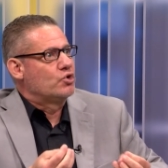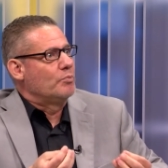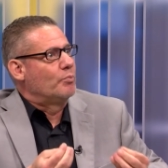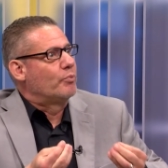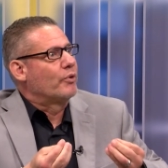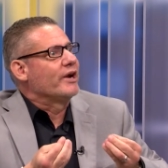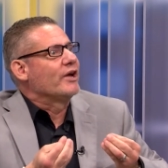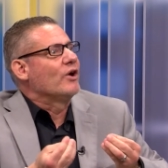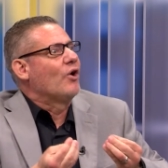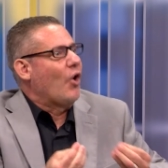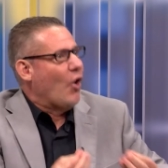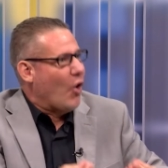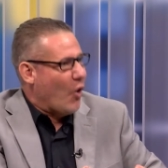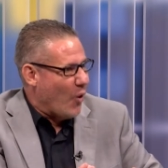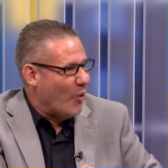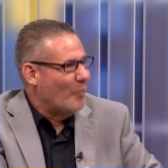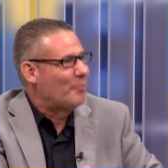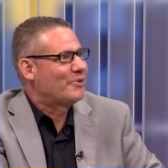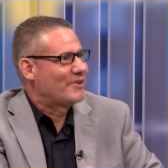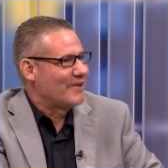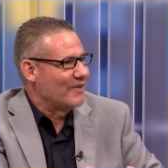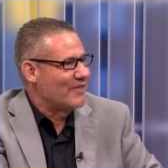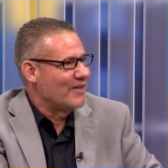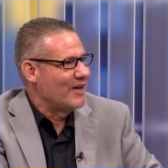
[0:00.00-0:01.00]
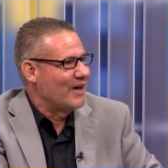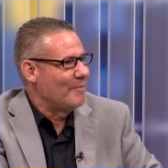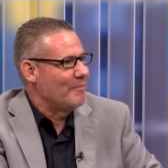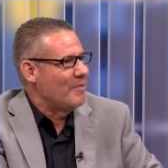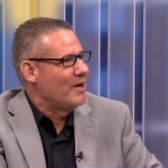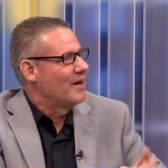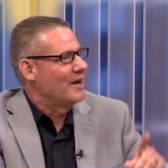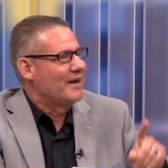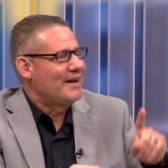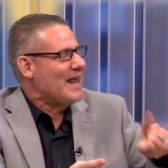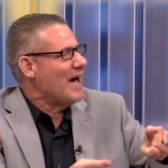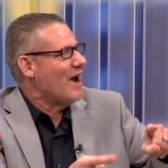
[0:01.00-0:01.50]
to bring hope to
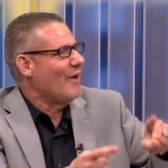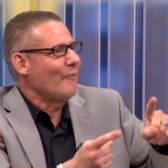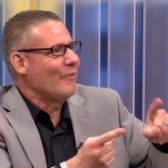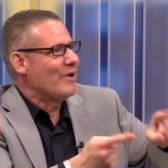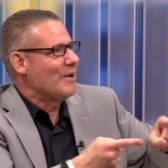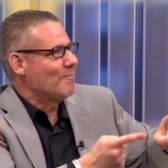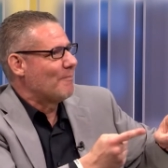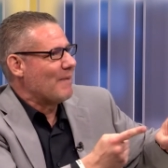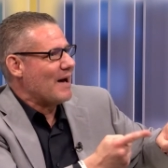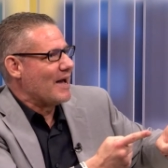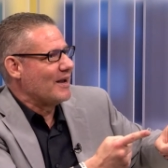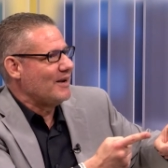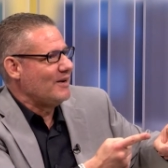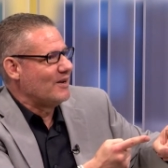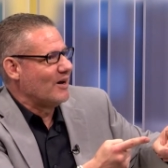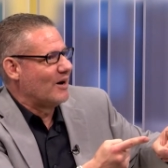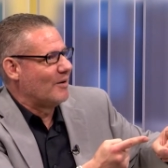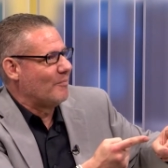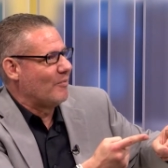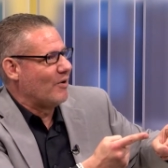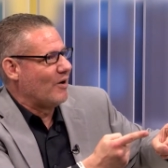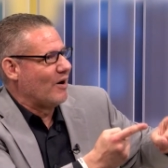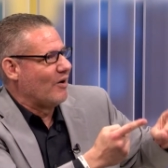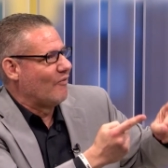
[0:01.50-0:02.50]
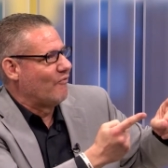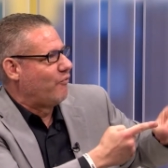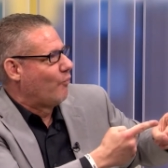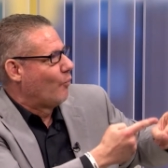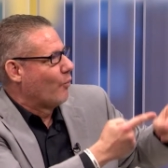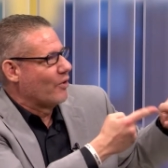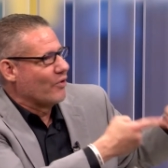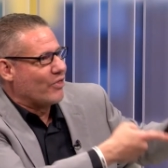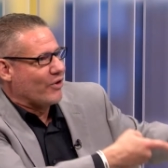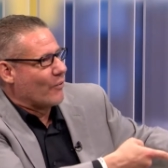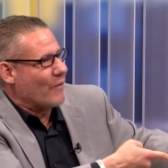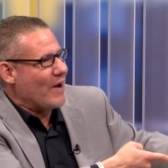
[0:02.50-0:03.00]
them, not remind them
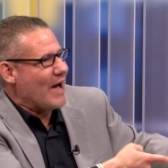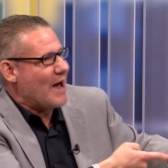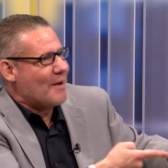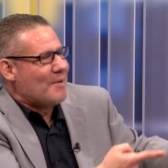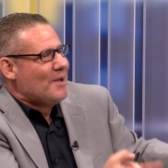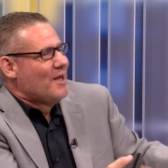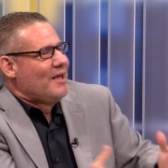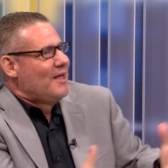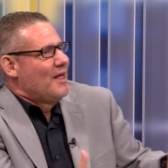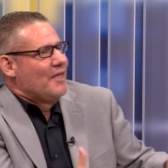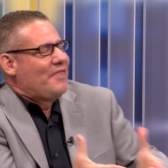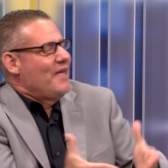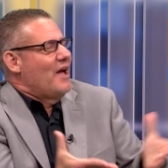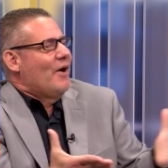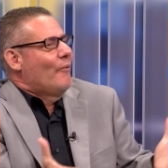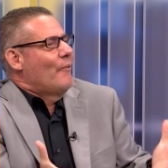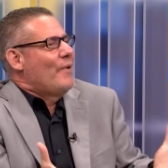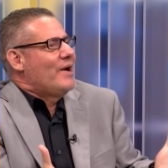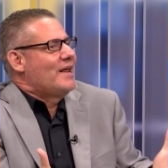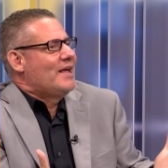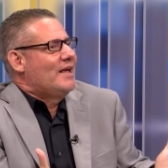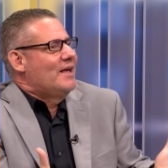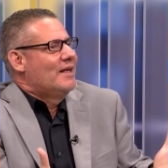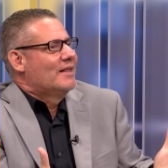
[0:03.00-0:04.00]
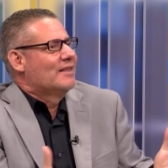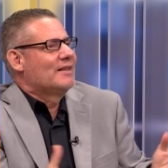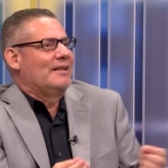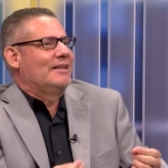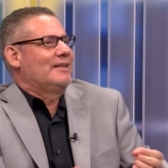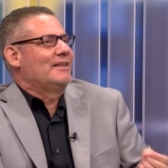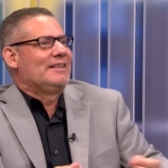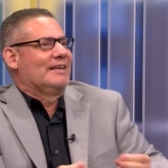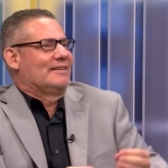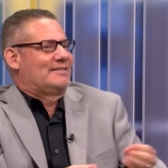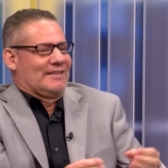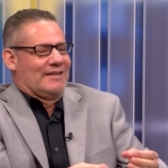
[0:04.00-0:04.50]
of where they're at. They already,
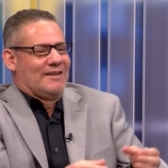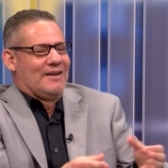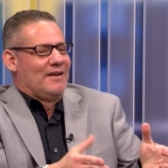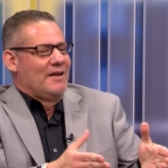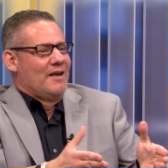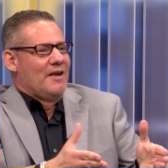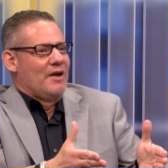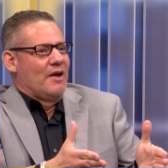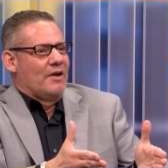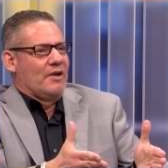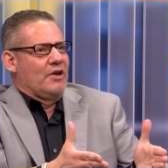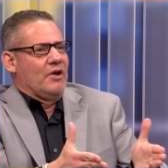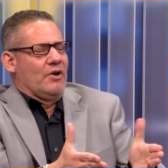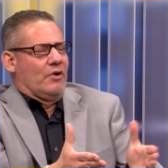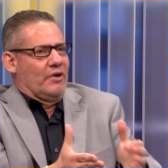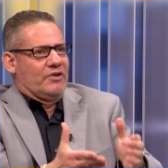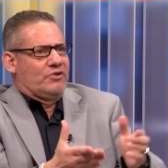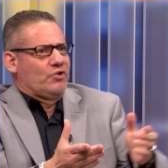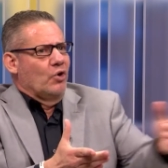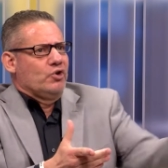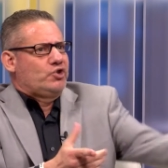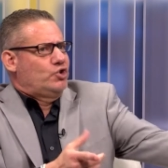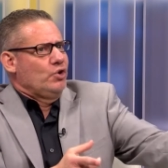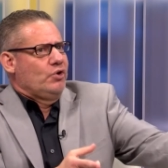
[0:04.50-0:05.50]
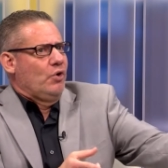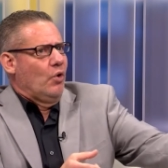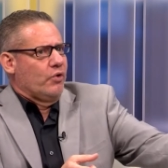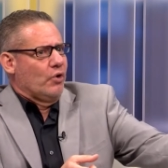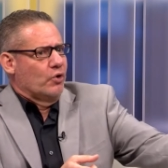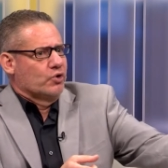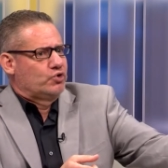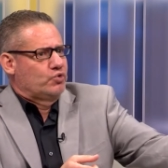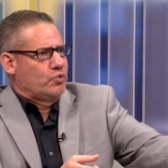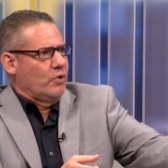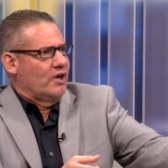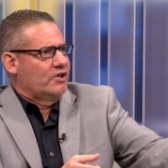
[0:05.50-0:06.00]
listen, you know, don't you
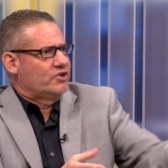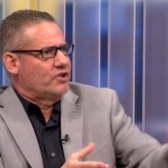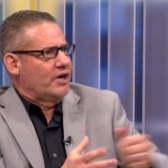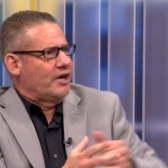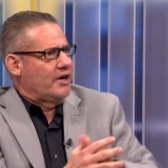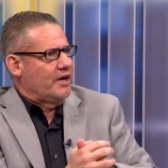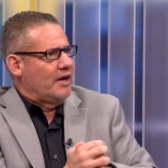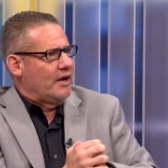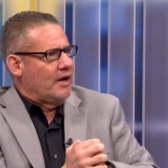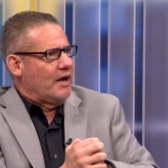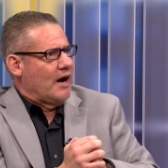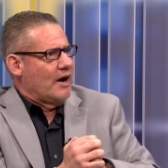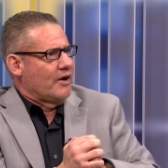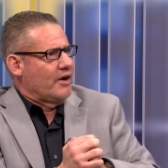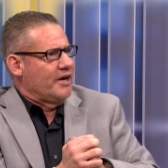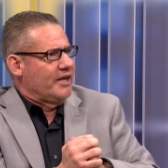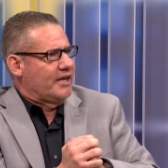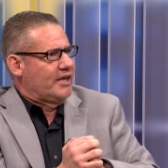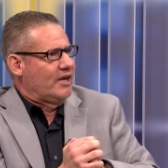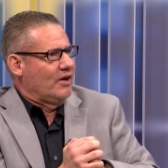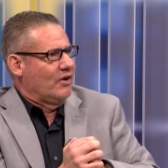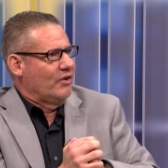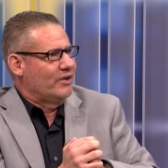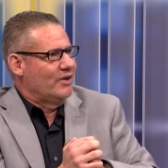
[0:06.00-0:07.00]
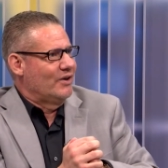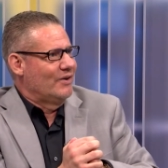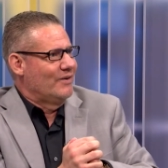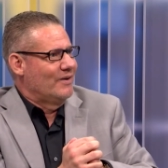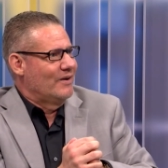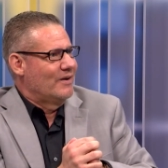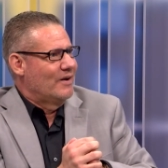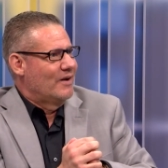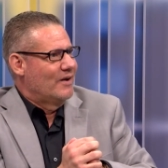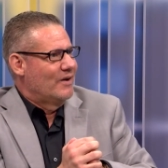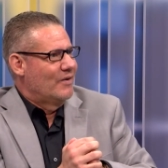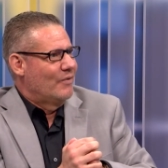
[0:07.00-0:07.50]
know those drugs are gonna, are gonna kill
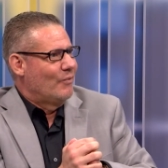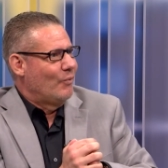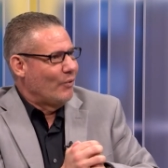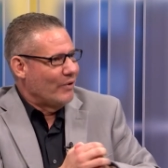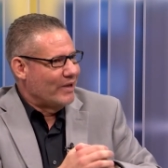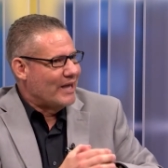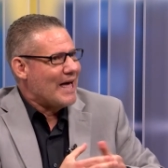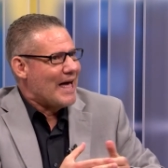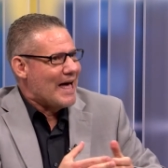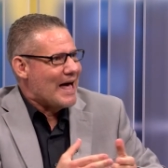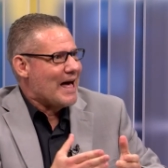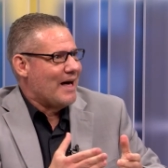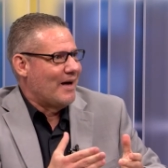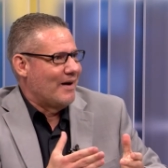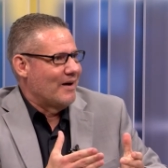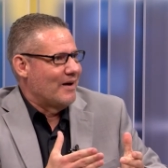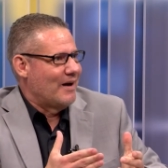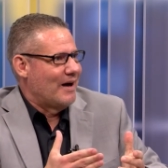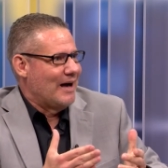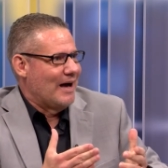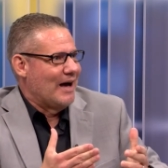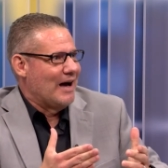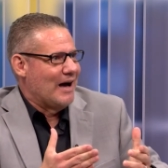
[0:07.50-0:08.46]
you? Well, yeah,